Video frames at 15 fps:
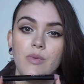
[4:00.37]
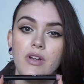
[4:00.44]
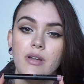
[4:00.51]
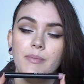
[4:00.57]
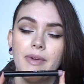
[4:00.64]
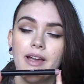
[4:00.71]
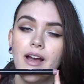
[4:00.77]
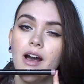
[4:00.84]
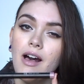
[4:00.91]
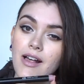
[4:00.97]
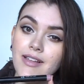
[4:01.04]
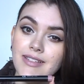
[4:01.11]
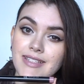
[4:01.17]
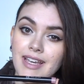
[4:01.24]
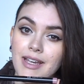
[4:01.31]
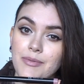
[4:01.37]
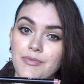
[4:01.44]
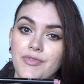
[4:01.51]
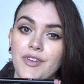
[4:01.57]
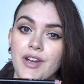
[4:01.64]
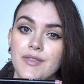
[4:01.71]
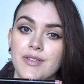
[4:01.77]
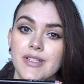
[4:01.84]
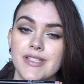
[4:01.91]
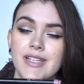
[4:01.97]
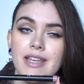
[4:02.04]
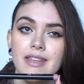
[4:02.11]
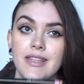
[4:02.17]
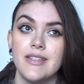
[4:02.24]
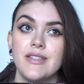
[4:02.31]
one of my all-time favorites.
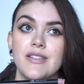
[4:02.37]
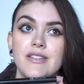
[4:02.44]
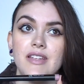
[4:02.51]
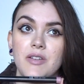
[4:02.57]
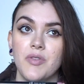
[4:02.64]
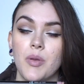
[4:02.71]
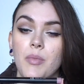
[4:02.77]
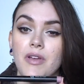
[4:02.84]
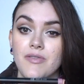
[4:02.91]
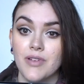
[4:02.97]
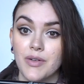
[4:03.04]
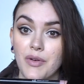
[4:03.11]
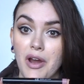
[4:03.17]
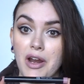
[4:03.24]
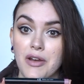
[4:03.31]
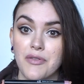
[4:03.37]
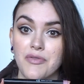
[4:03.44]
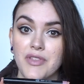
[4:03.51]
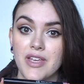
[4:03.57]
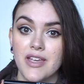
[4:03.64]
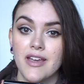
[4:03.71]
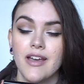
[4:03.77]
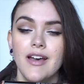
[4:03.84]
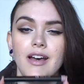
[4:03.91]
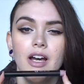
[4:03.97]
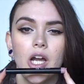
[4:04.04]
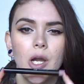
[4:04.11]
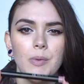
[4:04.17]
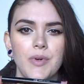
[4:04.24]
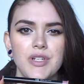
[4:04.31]
I think this is definitely my favorite out of the
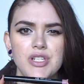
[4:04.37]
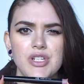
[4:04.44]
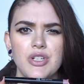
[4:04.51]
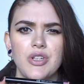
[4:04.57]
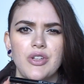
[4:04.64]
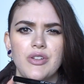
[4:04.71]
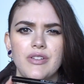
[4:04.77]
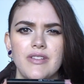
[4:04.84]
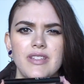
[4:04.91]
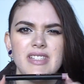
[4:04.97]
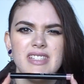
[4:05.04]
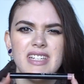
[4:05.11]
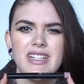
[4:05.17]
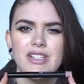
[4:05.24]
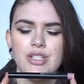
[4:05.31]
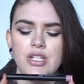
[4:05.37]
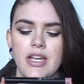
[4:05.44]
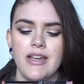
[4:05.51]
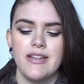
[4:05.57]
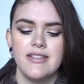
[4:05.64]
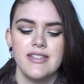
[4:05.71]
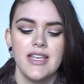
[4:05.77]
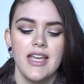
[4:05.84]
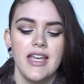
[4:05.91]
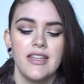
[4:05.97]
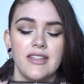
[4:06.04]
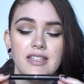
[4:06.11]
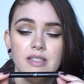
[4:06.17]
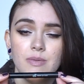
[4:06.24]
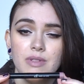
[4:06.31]
original six shades.
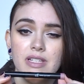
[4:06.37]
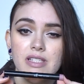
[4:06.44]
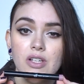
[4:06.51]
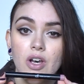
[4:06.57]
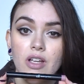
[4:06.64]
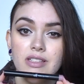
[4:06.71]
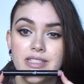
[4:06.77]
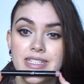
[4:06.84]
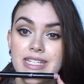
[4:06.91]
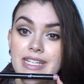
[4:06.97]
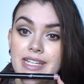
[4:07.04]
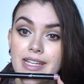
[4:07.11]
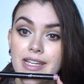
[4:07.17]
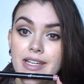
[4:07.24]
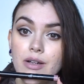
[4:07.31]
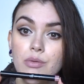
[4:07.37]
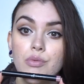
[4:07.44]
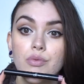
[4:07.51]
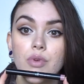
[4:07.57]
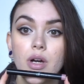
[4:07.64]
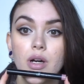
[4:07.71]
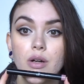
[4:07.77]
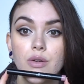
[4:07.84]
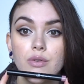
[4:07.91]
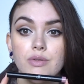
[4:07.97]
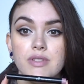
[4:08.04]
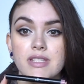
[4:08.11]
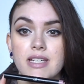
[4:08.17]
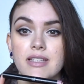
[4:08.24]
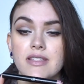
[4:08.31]
This one is called Tea
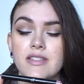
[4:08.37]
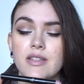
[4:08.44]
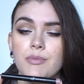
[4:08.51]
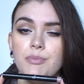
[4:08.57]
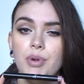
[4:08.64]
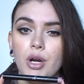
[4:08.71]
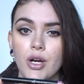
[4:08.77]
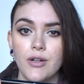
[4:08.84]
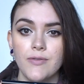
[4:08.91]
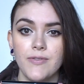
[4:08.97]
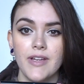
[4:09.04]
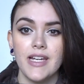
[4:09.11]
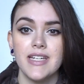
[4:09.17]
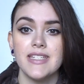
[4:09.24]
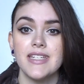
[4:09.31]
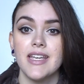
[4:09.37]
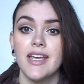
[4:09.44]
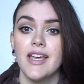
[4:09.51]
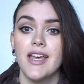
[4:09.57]
Rose. It's the perfect